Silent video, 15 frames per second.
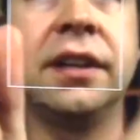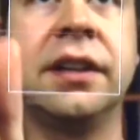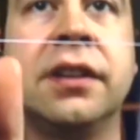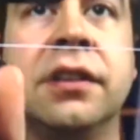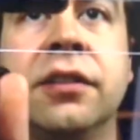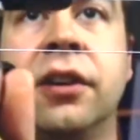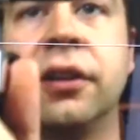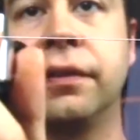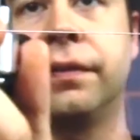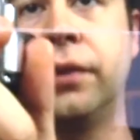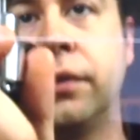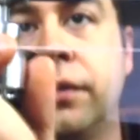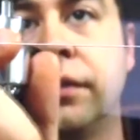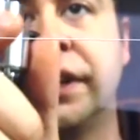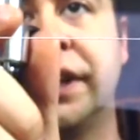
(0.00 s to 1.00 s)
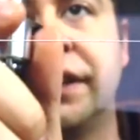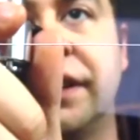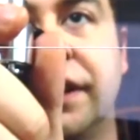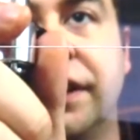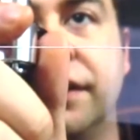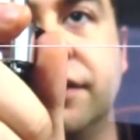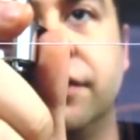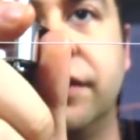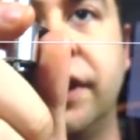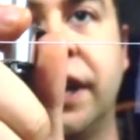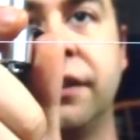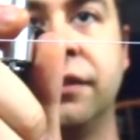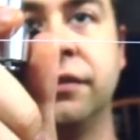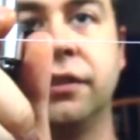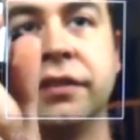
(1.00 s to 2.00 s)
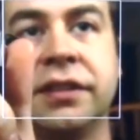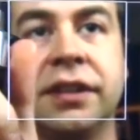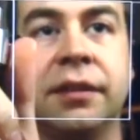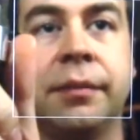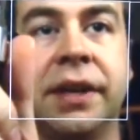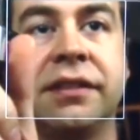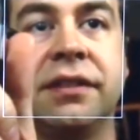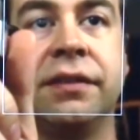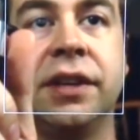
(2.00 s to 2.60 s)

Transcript: longer focal length, I can do that. You'll notice that it makes the video